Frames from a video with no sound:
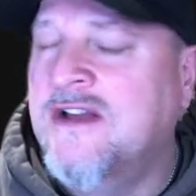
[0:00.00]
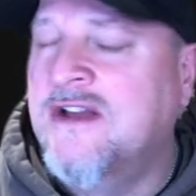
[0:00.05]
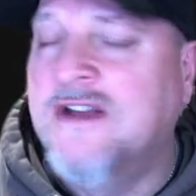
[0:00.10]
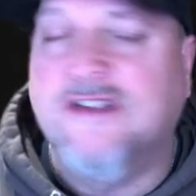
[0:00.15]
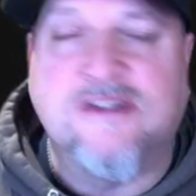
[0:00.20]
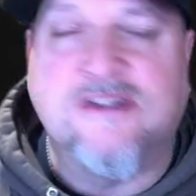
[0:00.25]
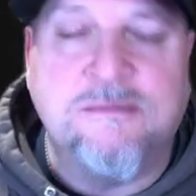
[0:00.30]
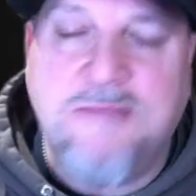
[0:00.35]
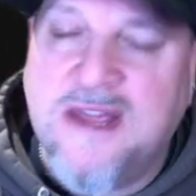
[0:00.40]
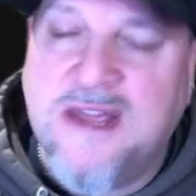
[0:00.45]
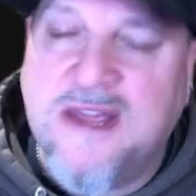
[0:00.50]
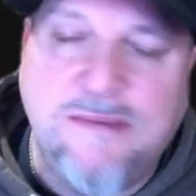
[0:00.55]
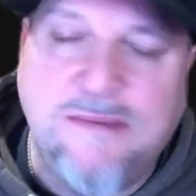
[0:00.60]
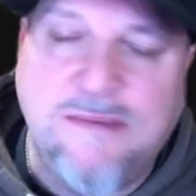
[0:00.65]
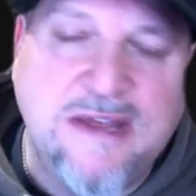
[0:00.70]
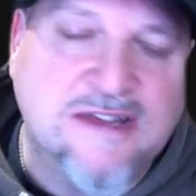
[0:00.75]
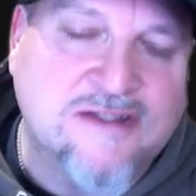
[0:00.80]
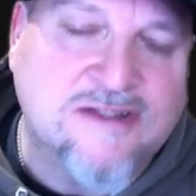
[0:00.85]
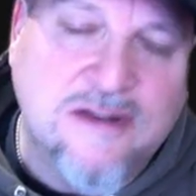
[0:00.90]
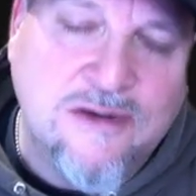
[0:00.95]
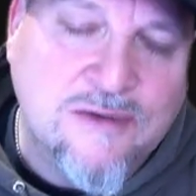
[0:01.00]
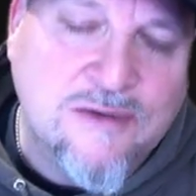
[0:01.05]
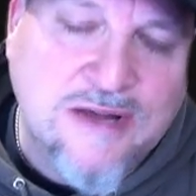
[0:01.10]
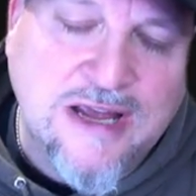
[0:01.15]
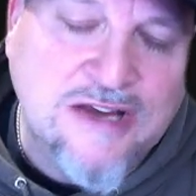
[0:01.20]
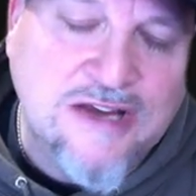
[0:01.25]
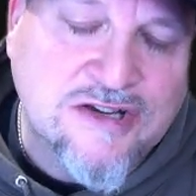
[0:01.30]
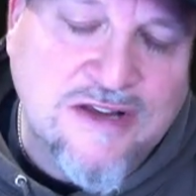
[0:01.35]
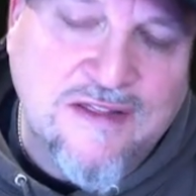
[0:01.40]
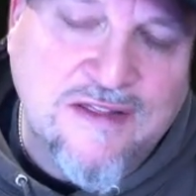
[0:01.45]
So maybe it's a
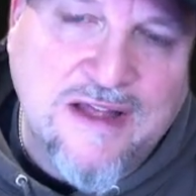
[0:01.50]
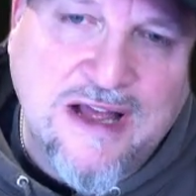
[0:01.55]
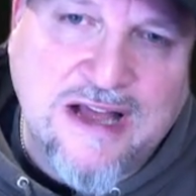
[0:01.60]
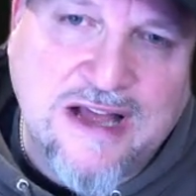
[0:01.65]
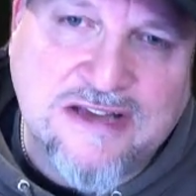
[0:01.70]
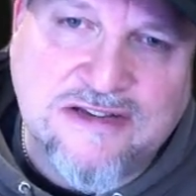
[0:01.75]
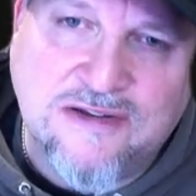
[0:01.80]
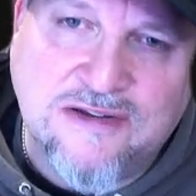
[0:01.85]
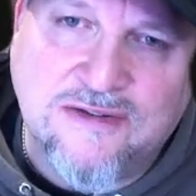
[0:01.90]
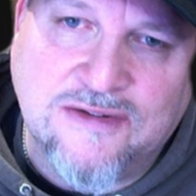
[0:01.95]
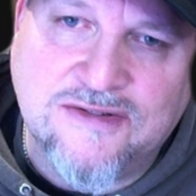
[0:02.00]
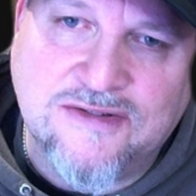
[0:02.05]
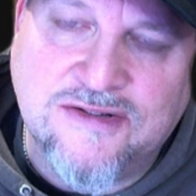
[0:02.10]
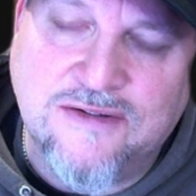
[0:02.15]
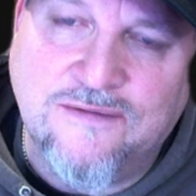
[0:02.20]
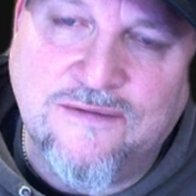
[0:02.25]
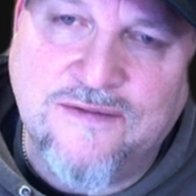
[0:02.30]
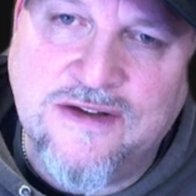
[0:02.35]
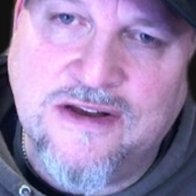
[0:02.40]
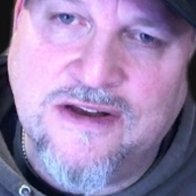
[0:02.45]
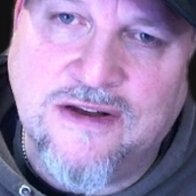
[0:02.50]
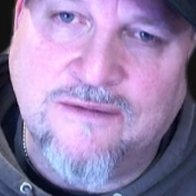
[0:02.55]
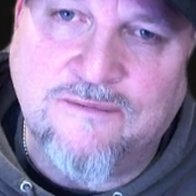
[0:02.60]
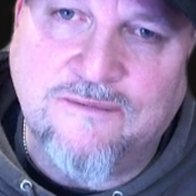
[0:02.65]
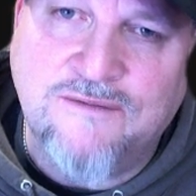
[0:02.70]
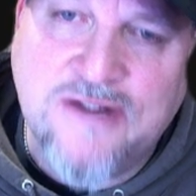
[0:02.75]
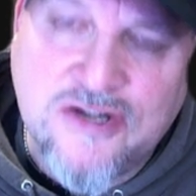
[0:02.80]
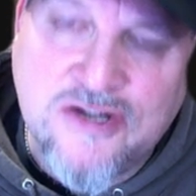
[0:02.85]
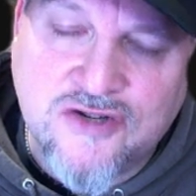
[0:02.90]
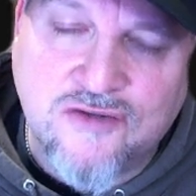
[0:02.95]
location that has lots of, you know,
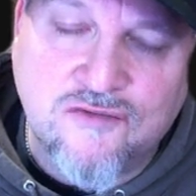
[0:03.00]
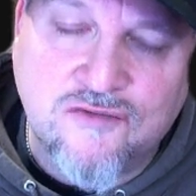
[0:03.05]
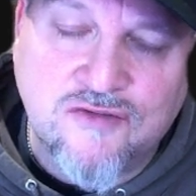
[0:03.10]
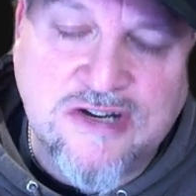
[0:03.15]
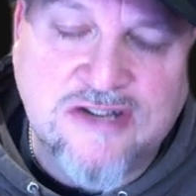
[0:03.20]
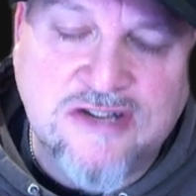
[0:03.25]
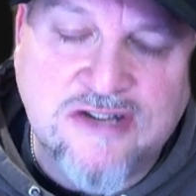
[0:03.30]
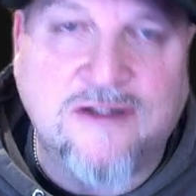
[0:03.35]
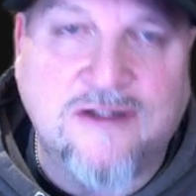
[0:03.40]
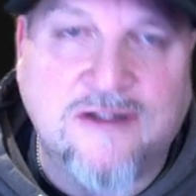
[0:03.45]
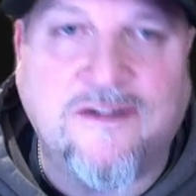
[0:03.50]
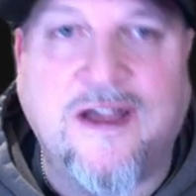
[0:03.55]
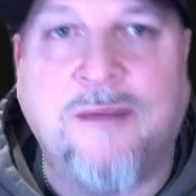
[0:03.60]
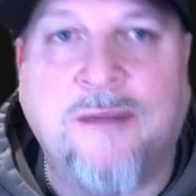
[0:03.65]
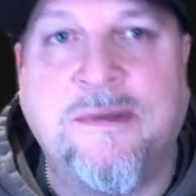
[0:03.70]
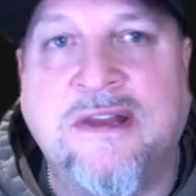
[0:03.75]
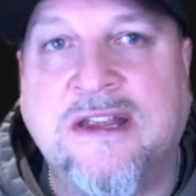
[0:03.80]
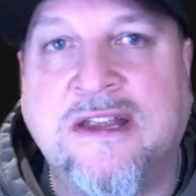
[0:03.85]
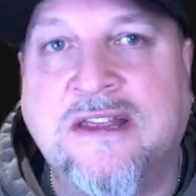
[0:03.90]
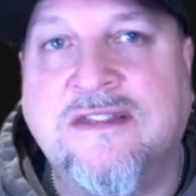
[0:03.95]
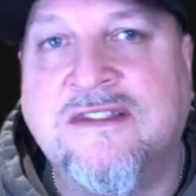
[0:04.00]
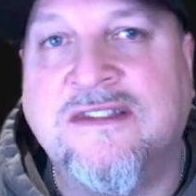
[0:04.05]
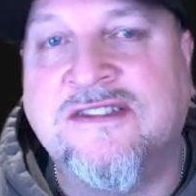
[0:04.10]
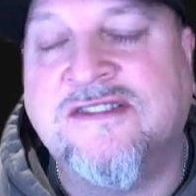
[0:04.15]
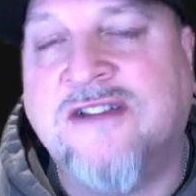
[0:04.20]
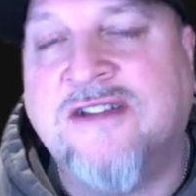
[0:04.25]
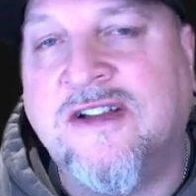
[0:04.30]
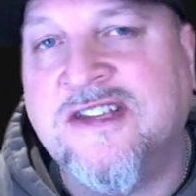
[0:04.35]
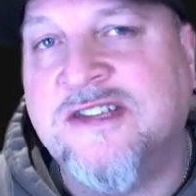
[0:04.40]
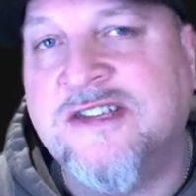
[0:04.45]
visionary stuff happening in the
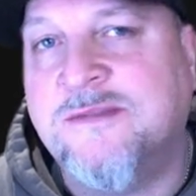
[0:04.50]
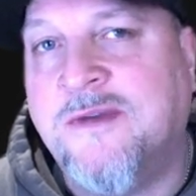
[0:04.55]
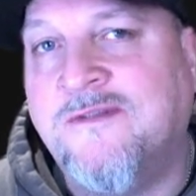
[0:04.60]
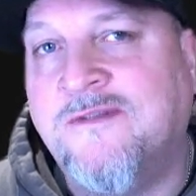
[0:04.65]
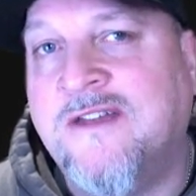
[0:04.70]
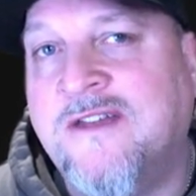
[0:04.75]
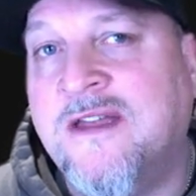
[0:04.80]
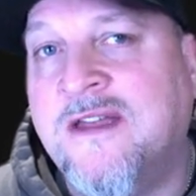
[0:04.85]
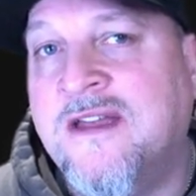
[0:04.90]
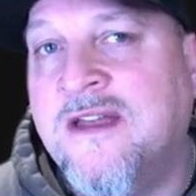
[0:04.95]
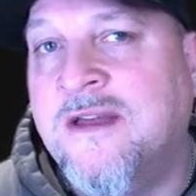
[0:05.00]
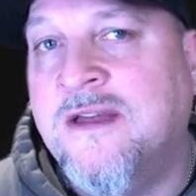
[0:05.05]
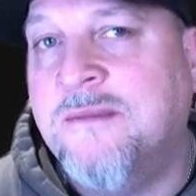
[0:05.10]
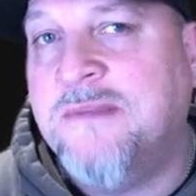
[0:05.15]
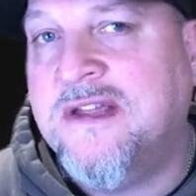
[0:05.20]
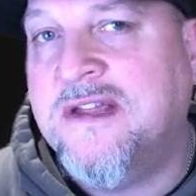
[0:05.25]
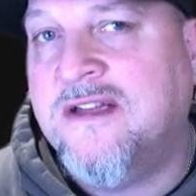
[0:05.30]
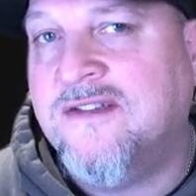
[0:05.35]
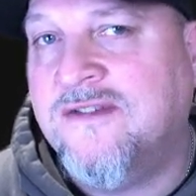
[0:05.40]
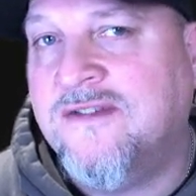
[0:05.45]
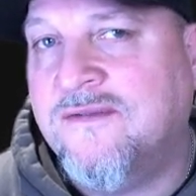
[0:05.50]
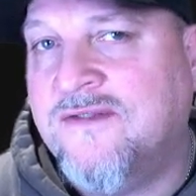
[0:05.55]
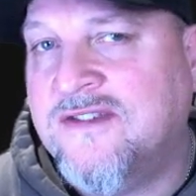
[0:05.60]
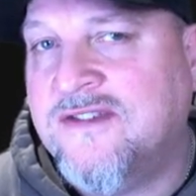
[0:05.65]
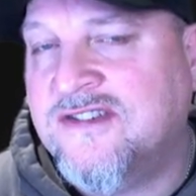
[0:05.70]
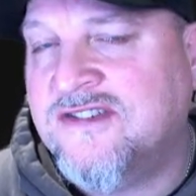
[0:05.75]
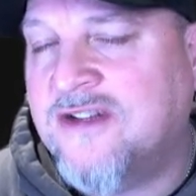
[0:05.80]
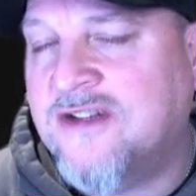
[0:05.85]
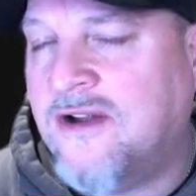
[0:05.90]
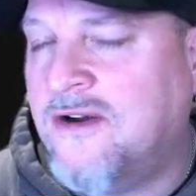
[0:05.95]
skies above it because of the
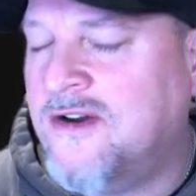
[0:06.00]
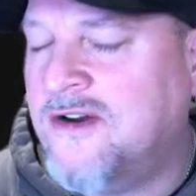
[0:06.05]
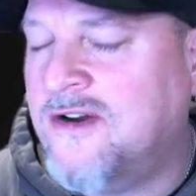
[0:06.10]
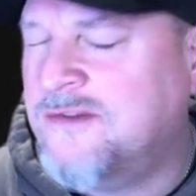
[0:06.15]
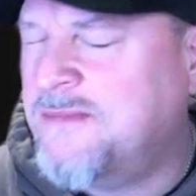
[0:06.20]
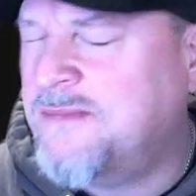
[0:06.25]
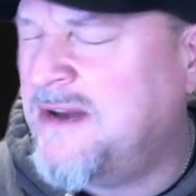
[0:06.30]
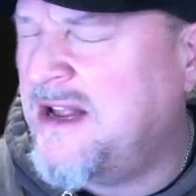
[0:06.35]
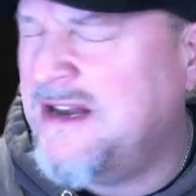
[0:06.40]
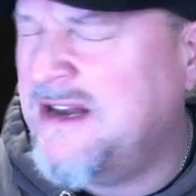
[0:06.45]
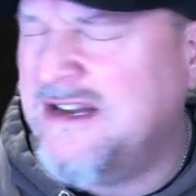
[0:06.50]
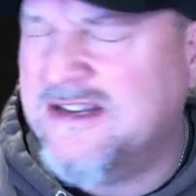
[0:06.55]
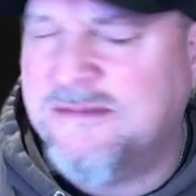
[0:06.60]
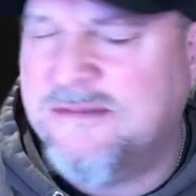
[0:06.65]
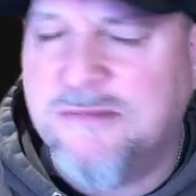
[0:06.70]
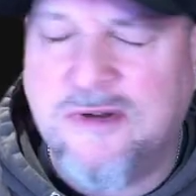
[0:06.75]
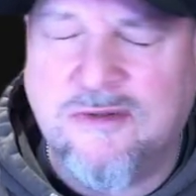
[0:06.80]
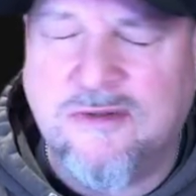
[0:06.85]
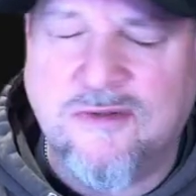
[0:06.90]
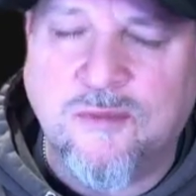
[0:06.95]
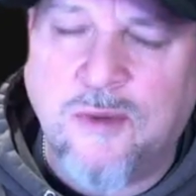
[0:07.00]
stars, planets, moons,